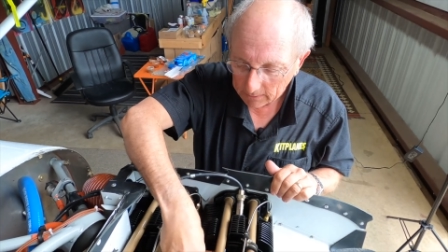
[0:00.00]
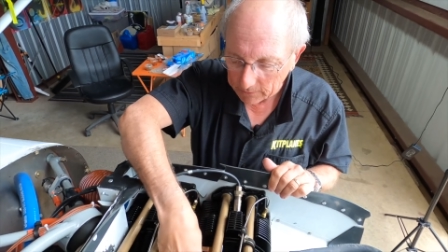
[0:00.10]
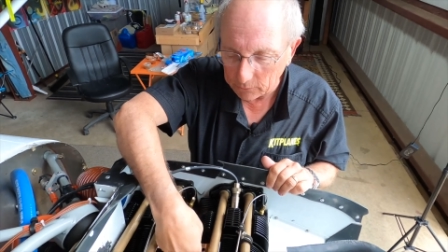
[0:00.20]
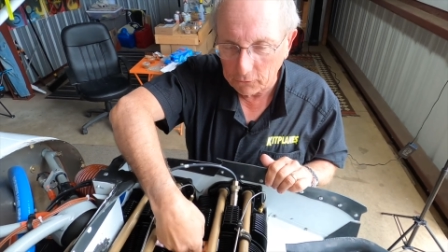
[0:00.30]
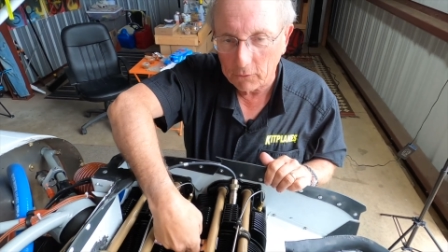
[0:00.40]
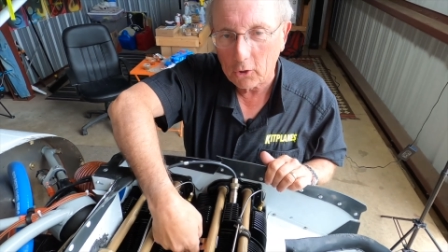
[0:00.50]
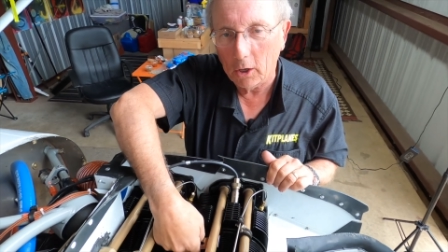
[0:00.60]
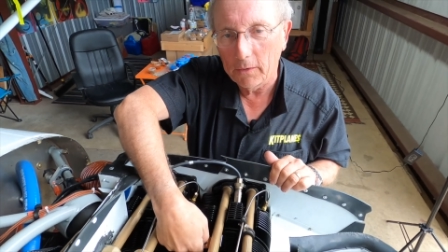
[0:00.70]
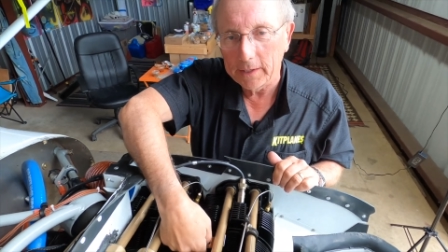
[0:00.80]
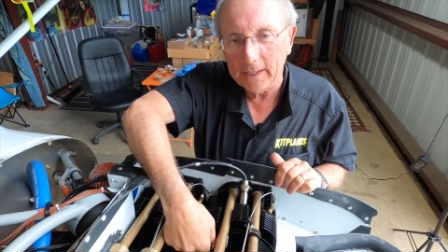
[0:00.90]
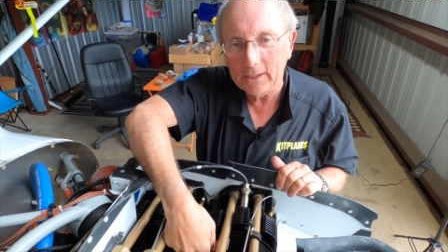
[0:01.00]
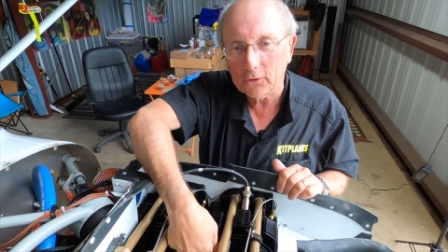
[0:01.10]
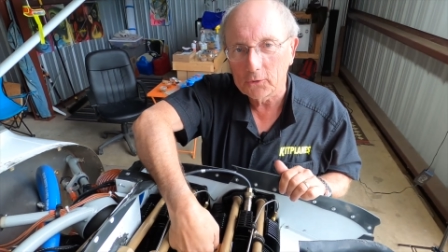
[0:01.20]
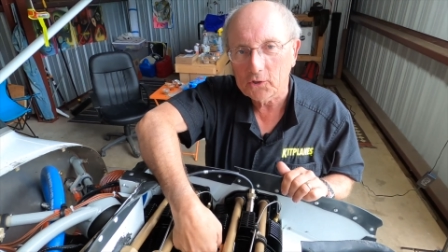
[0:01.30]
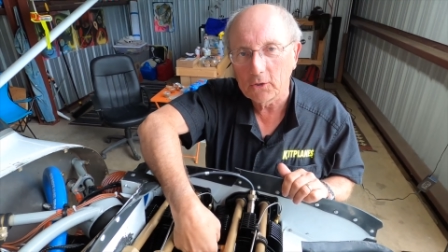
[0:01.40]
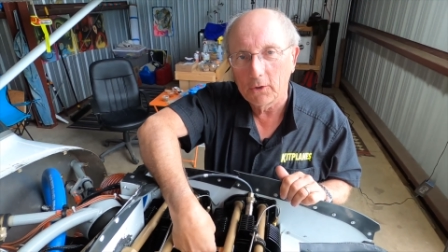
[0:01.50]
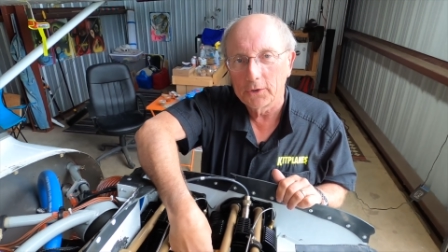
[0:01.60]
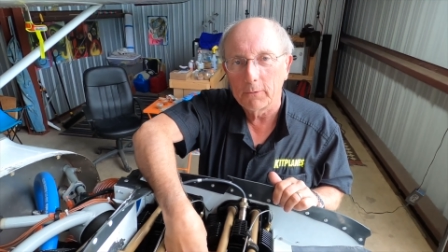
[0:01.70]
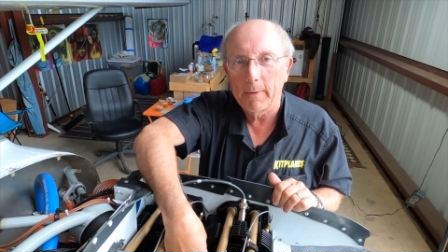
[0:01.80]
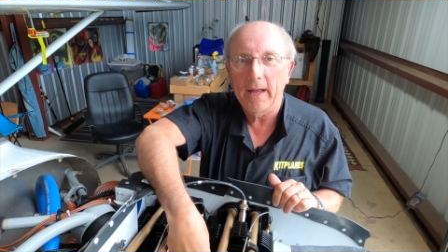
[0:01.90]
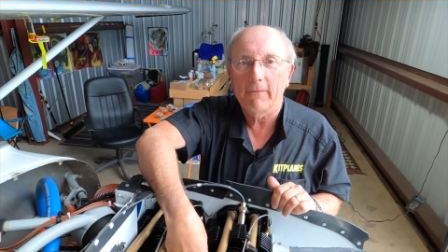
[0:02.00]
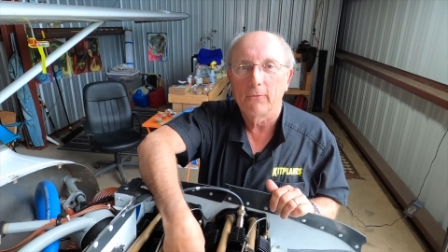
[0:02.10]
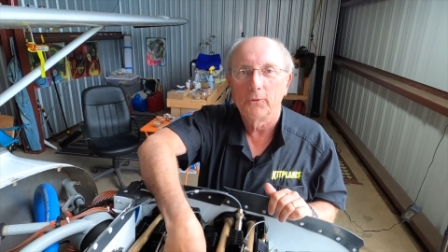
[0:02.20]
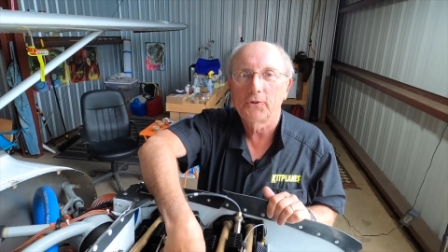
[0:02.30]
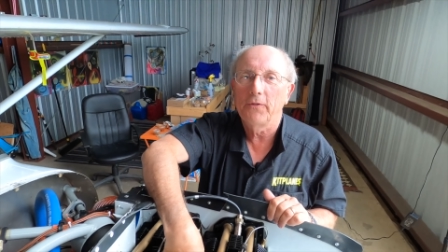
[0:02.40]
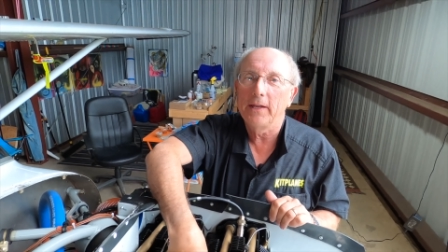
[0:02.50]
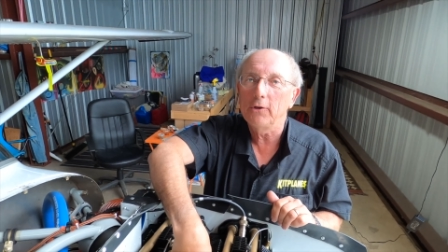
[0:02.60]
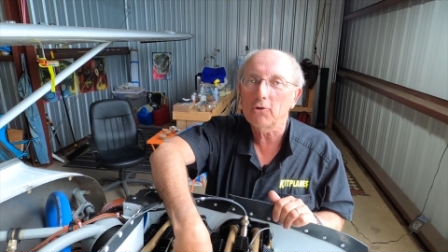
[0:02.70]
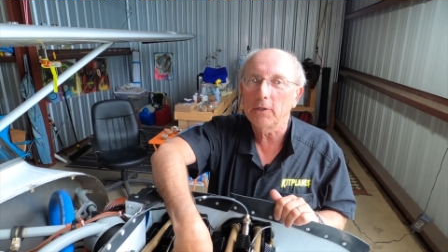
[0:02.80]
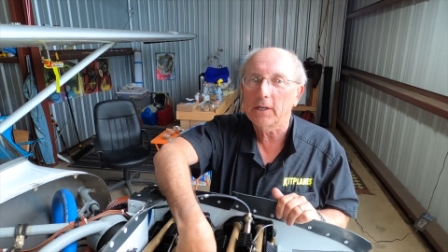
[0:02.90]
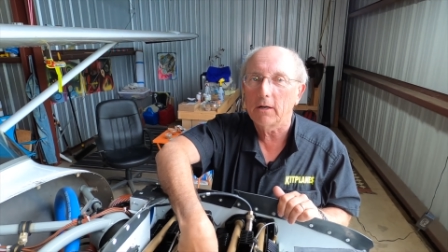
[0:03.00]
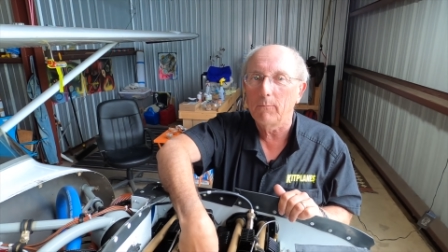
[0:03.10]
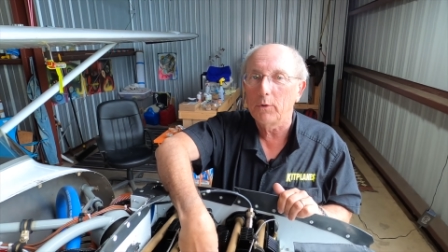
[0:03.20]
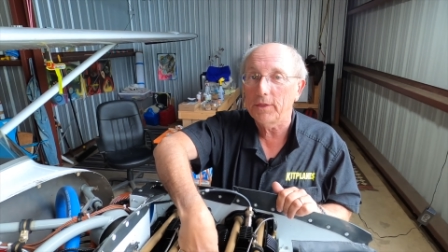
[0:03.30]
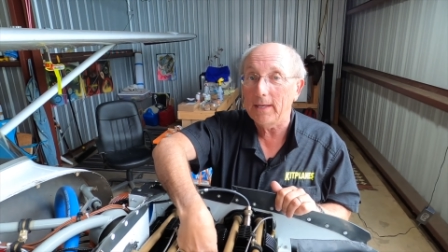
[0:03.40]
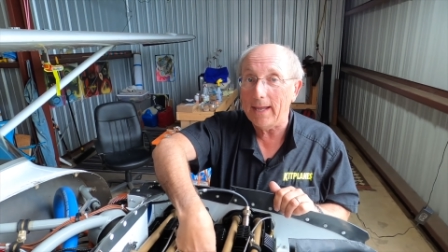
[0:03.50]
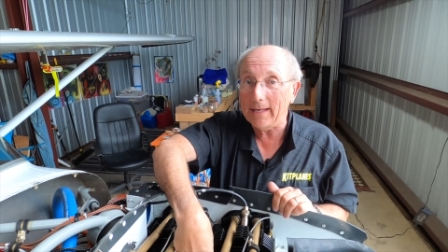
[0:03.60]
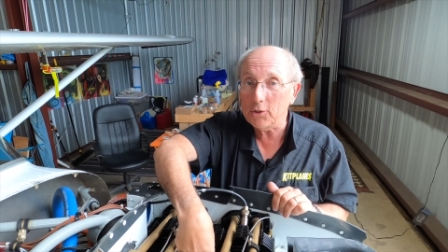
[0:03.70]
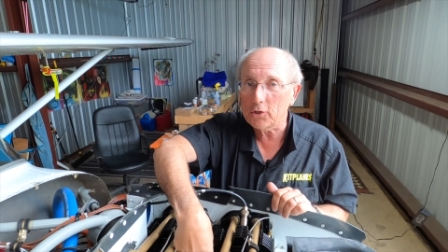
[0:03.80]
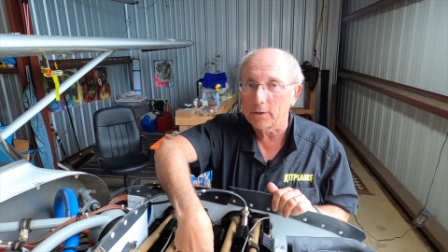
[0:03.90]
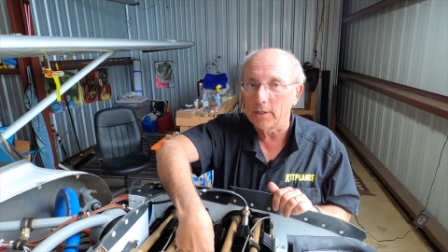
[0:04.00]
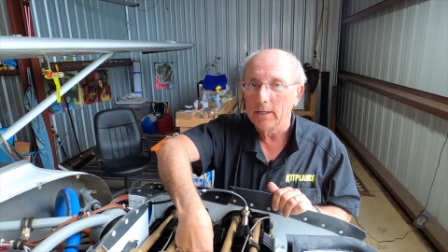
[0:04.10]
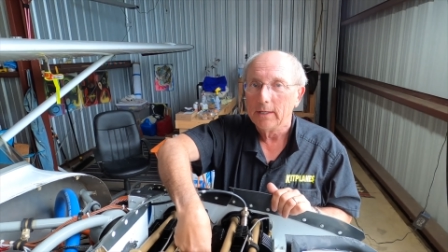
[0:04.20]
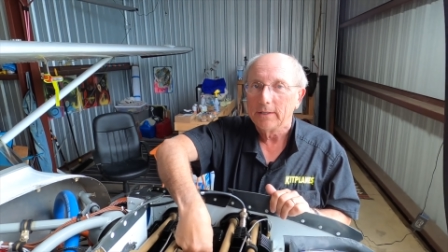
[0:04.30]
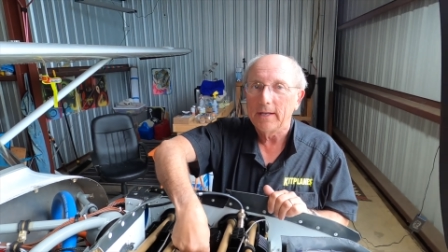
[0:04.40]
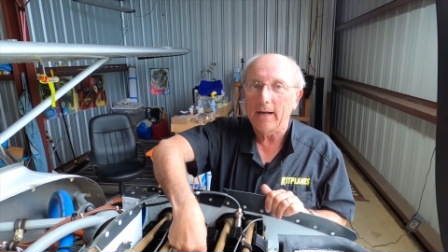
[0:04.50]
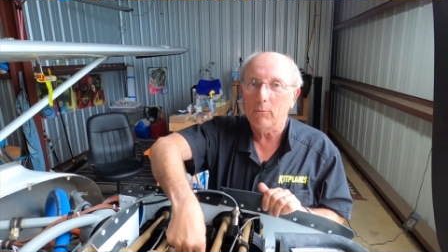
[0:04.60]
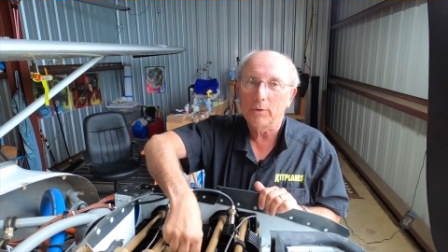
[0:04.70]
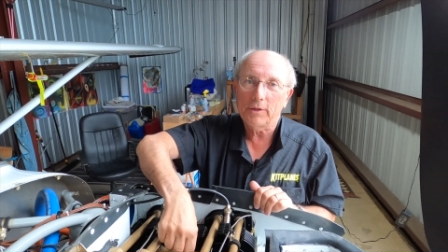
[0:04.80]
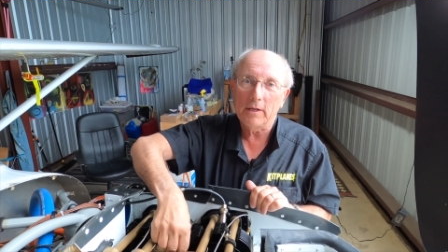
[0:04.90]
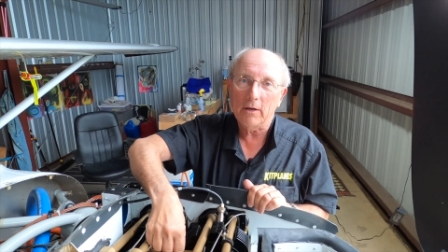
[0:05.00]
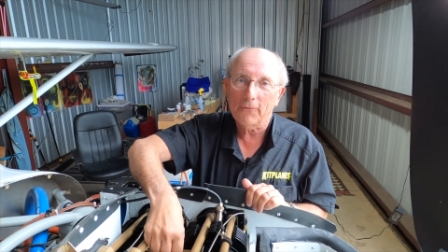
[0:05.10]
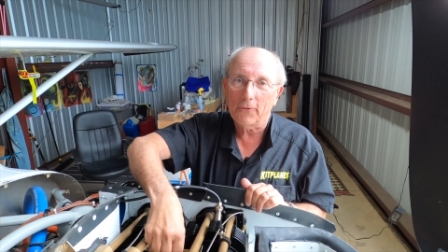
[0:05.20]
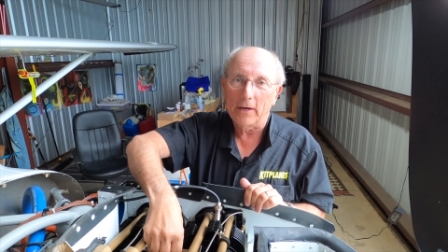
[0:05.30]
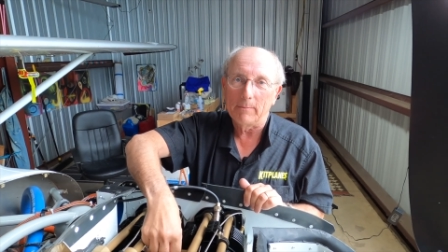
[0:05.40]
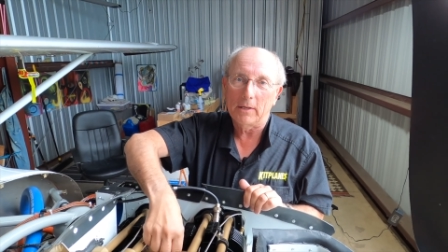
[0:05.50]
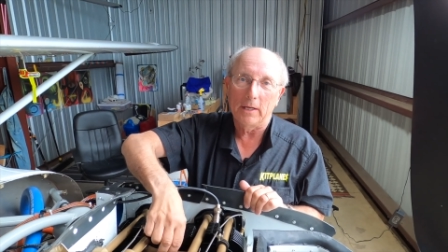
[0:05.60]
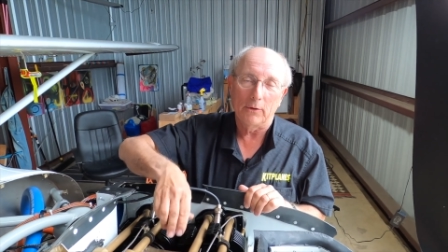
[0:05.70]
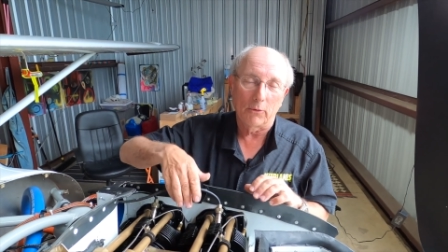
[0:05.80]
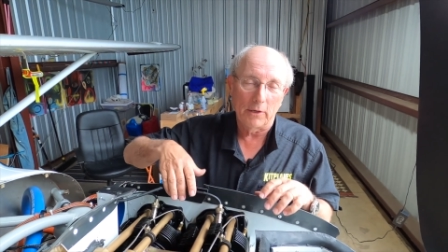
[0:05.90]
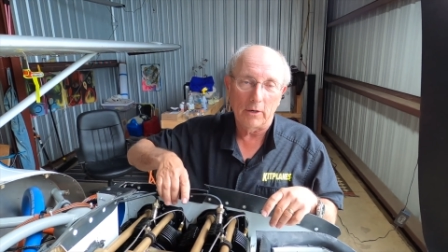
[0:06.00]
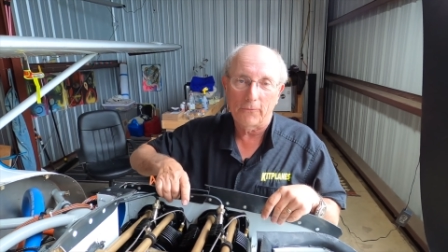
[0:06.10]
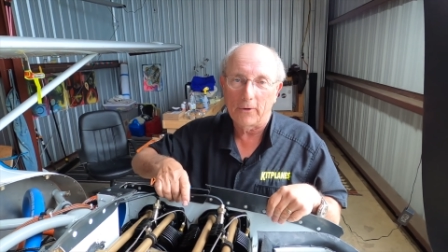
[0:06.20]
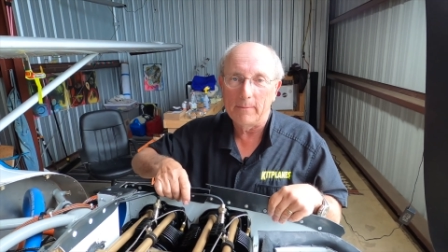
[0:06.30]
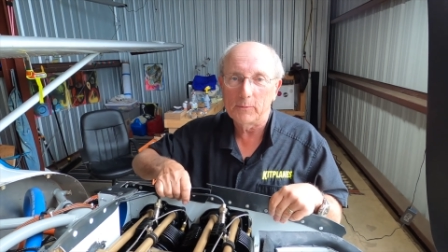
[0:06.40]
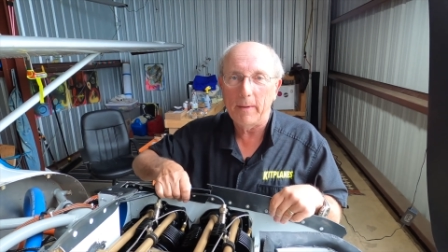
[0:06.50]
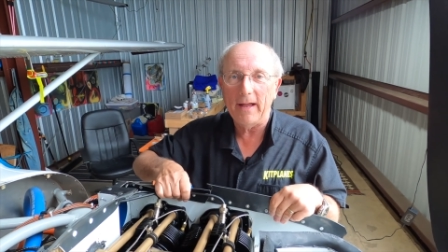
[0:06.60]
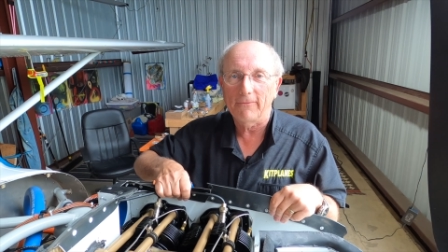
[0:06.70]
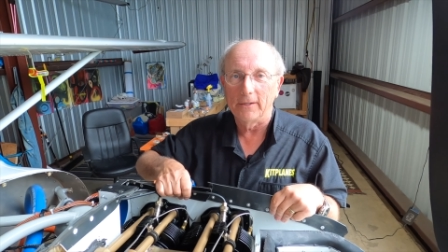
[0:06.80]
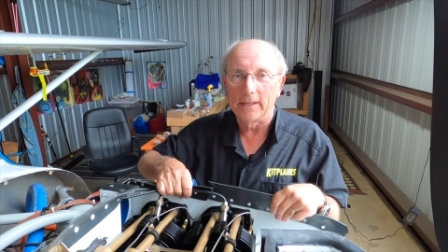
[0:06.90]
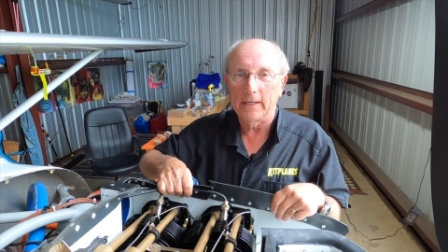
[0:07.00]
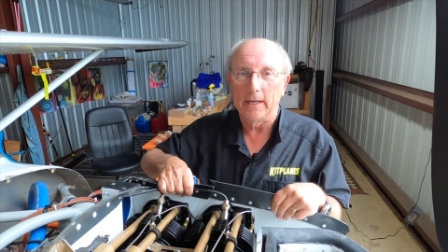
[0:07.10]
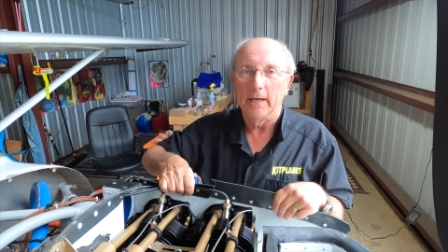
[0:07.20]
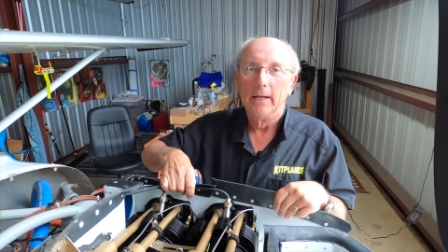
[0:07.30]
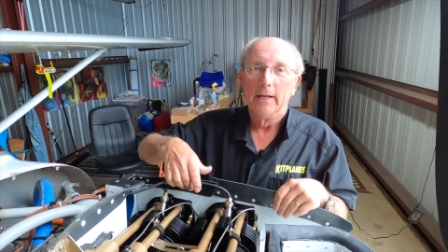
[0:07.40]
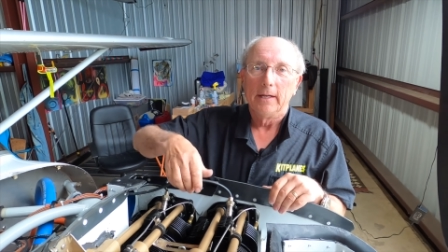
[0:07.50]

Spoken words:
Those are called the inter-cylinder baffles, and they usually come with the engine, not with the airframe kit or the airframe's baffling kit.